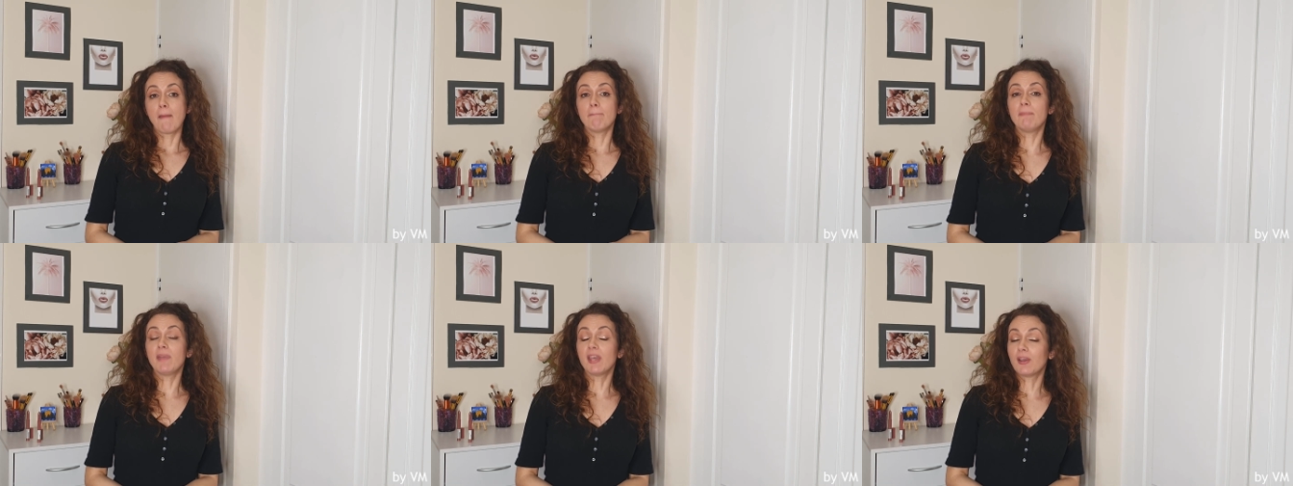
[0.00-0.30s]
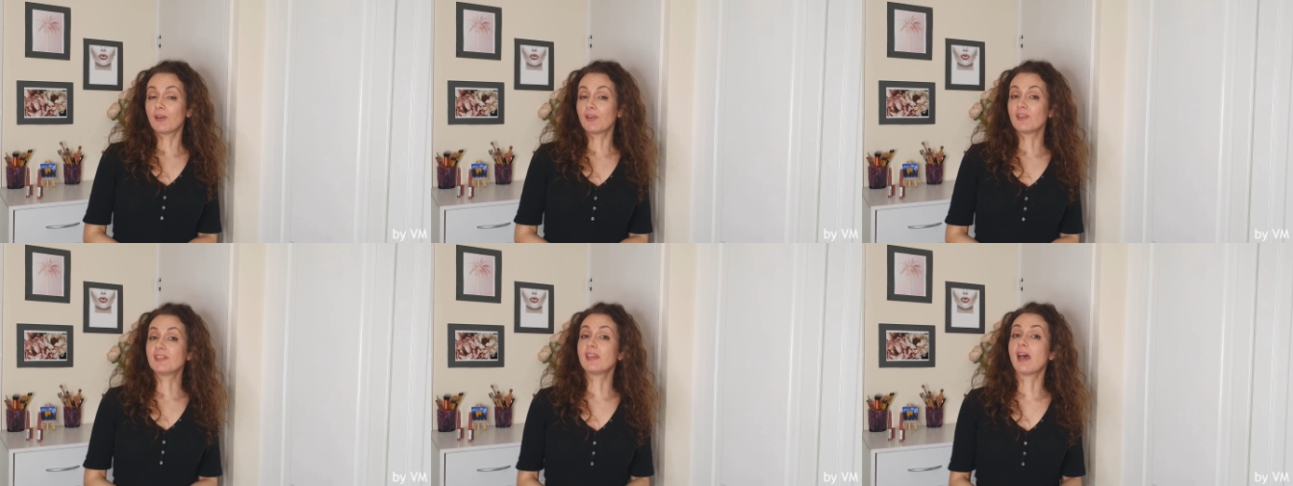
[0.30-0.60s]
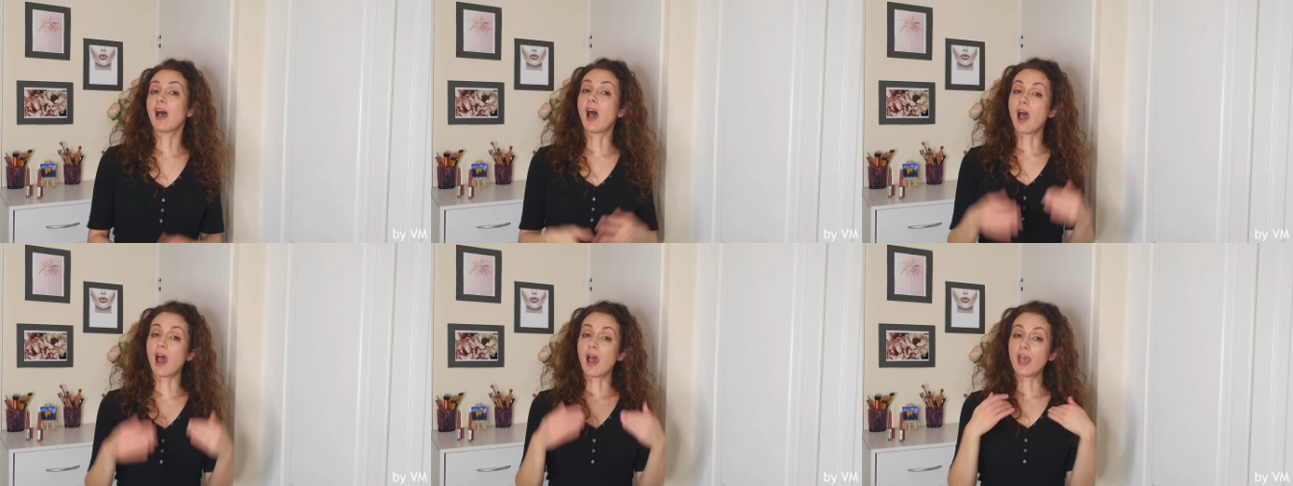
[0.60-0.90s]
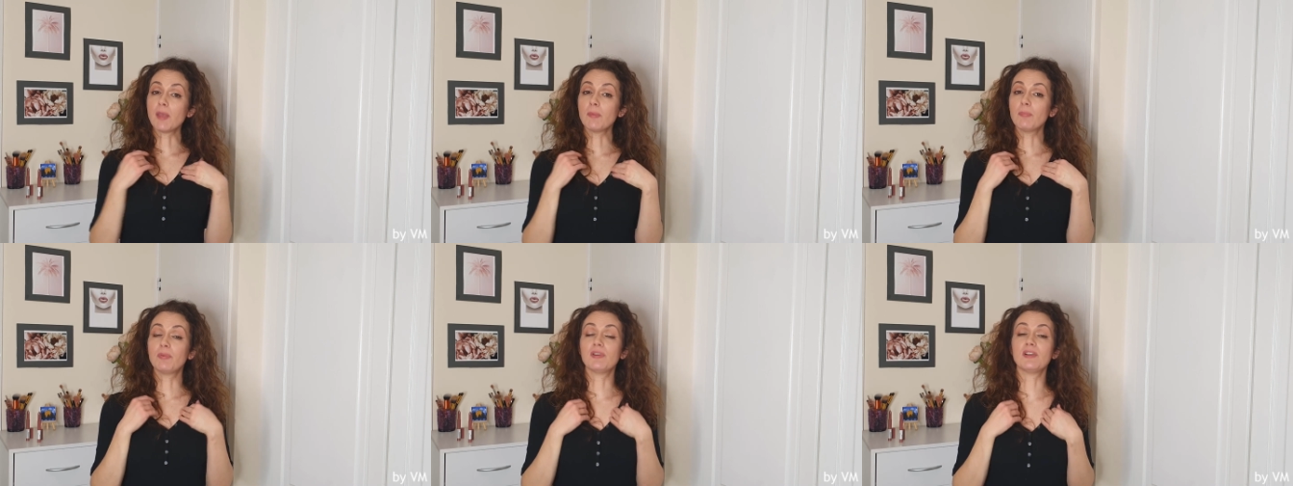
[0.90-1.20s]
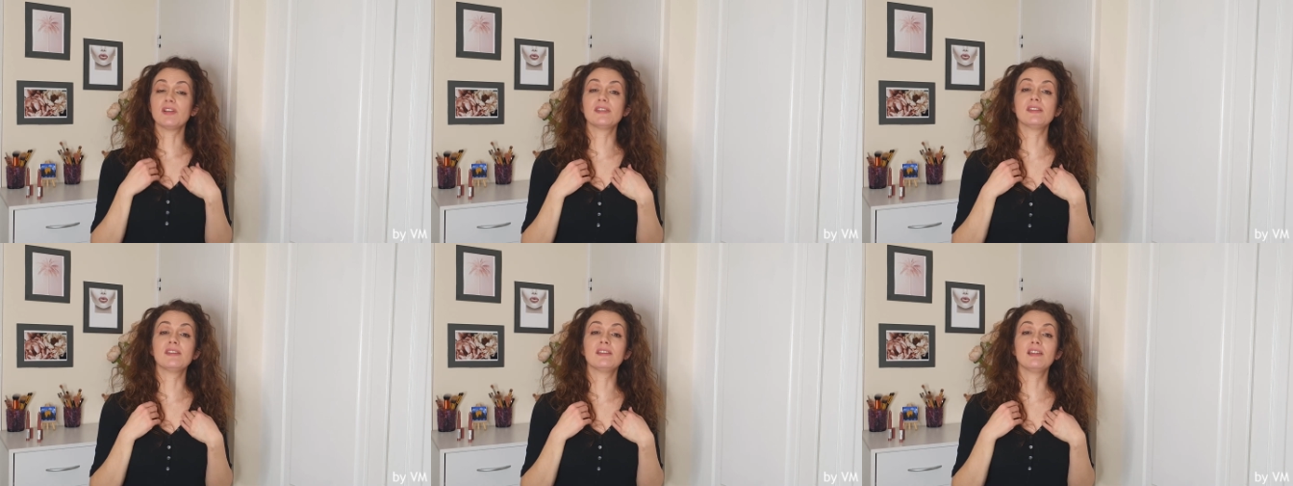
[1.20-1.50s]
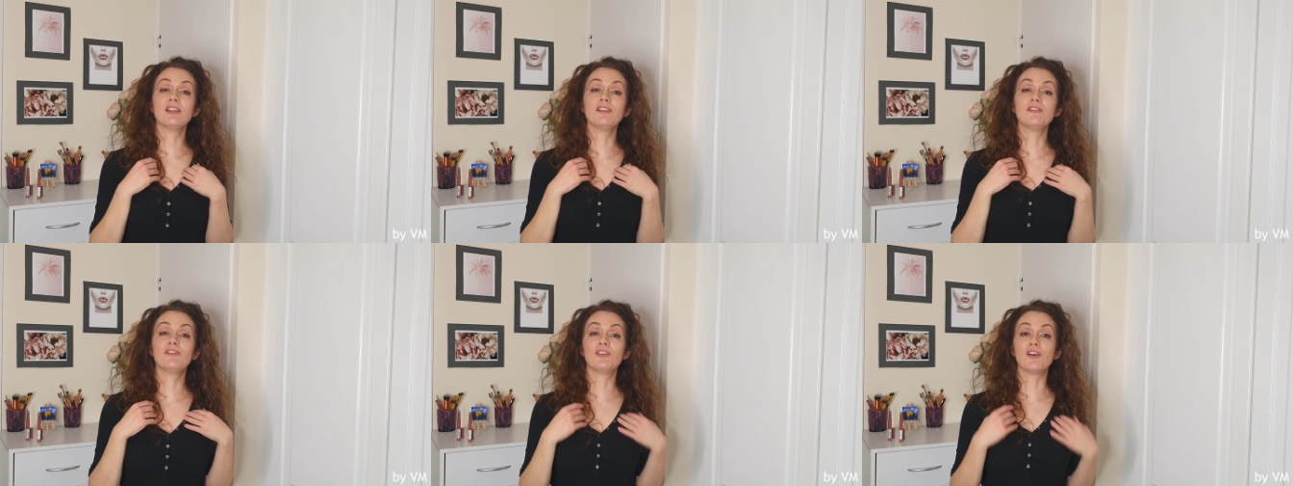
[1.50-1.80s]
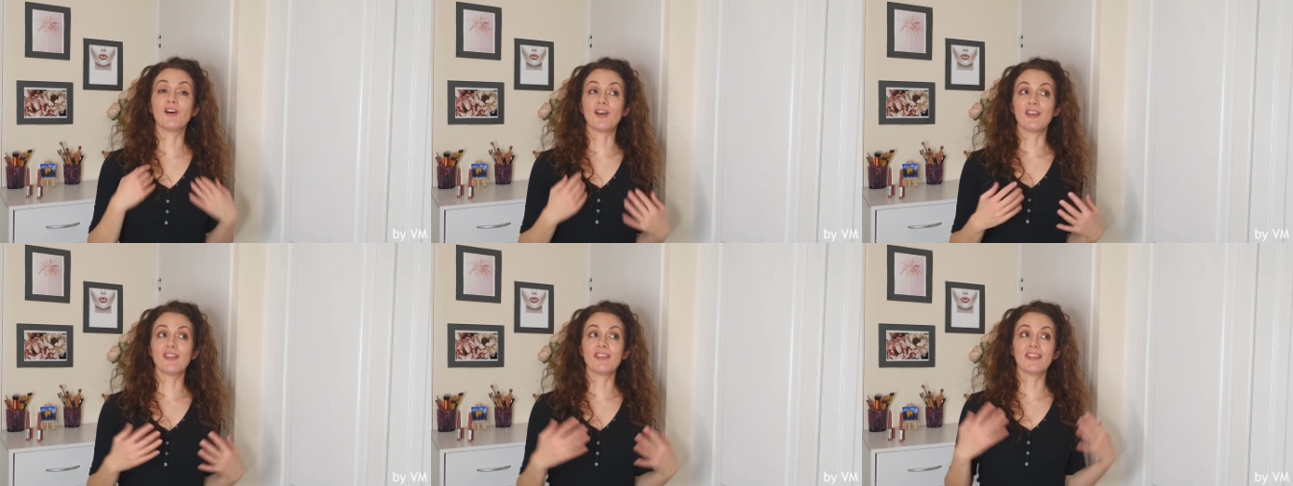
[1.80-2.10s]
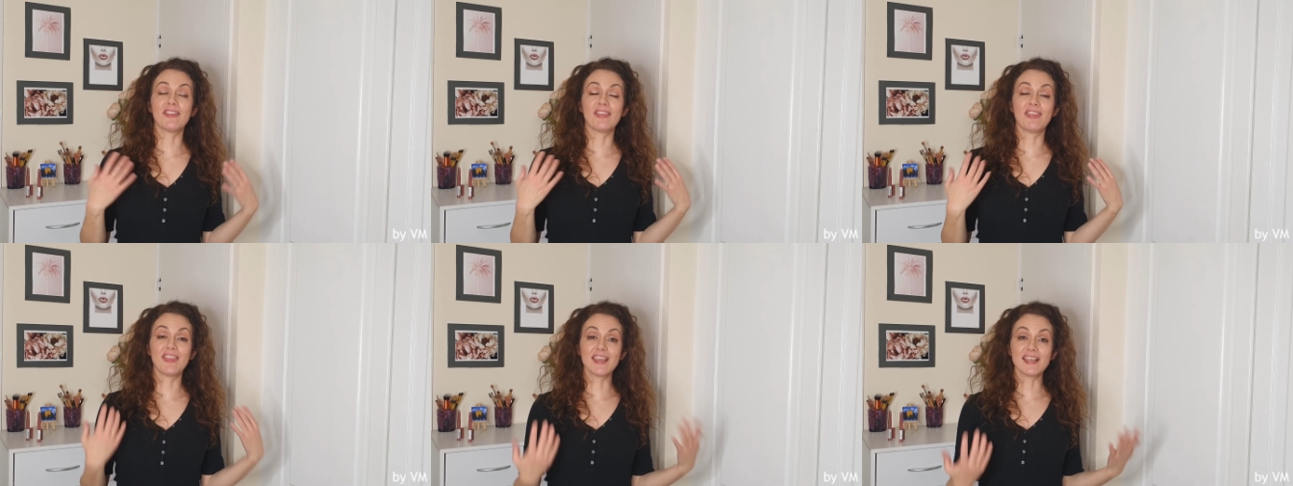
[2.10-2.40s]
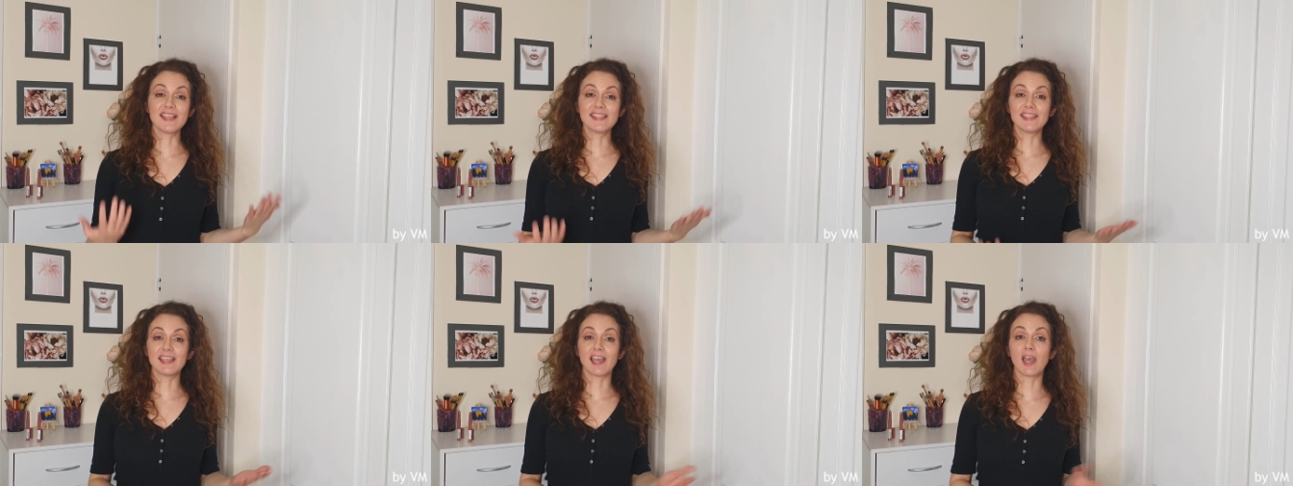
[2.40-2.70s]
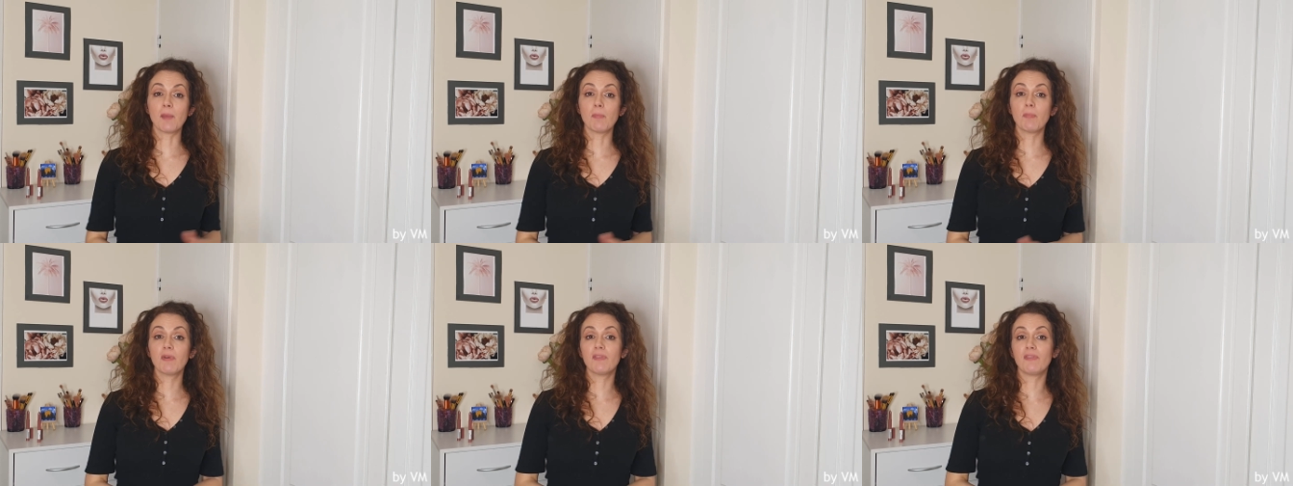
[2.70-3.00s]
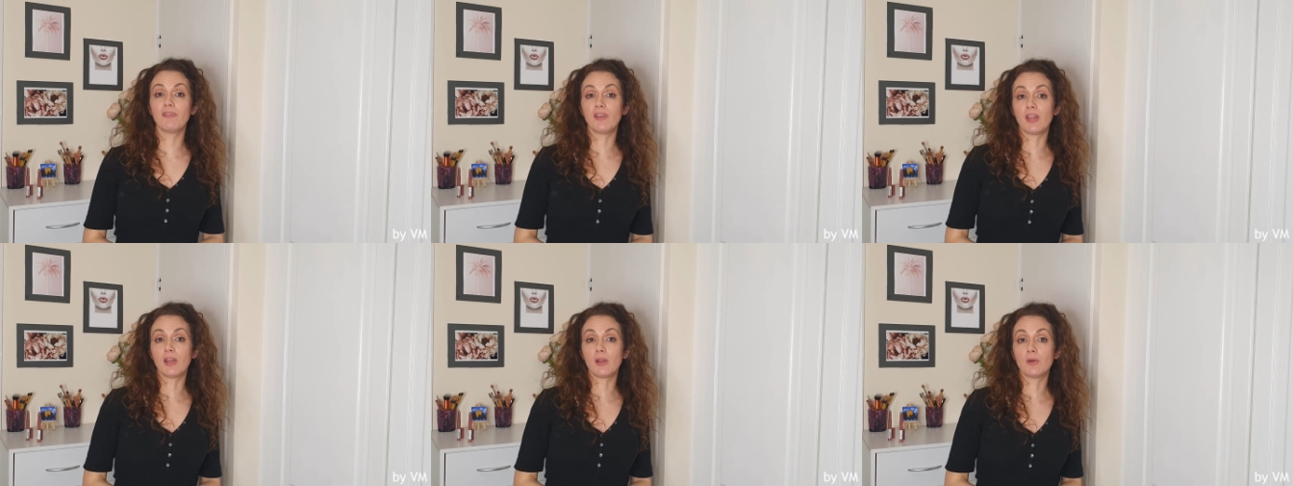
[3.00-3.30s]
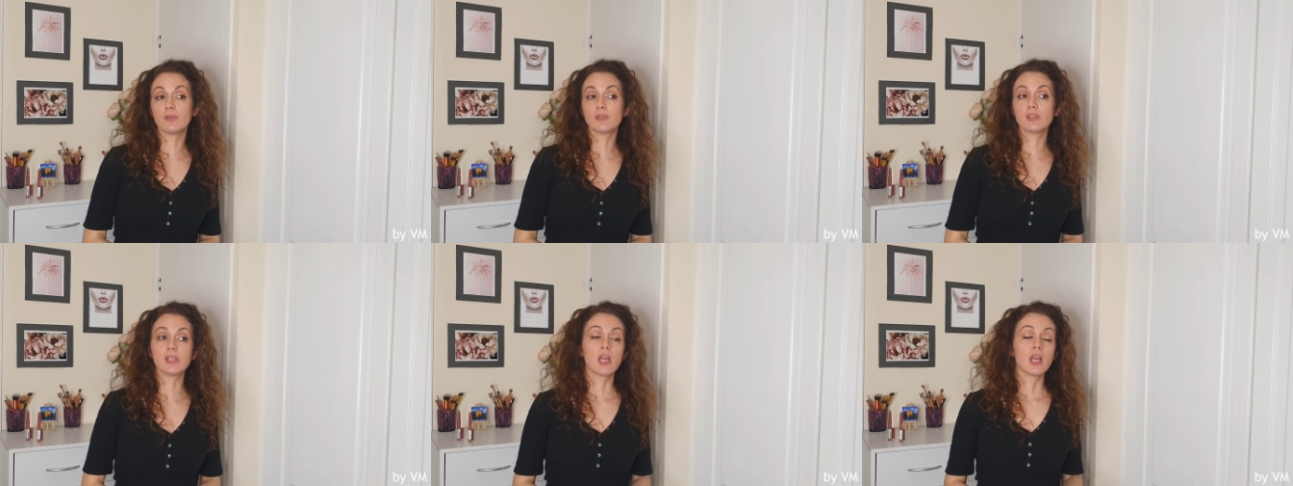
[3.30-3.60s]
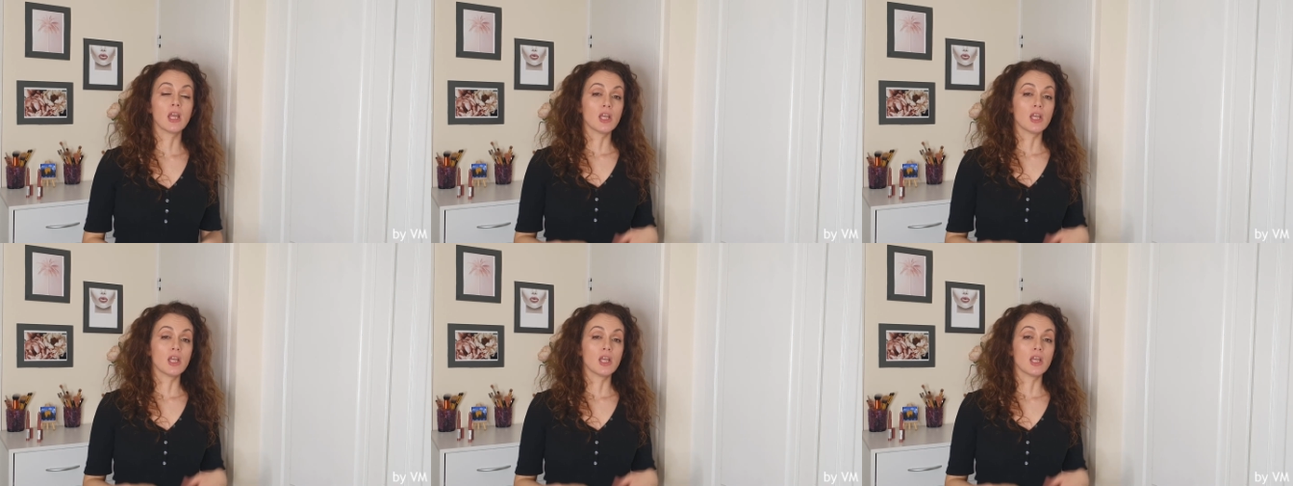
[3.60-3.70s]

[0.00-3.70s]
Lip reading: because I personally find this type of videos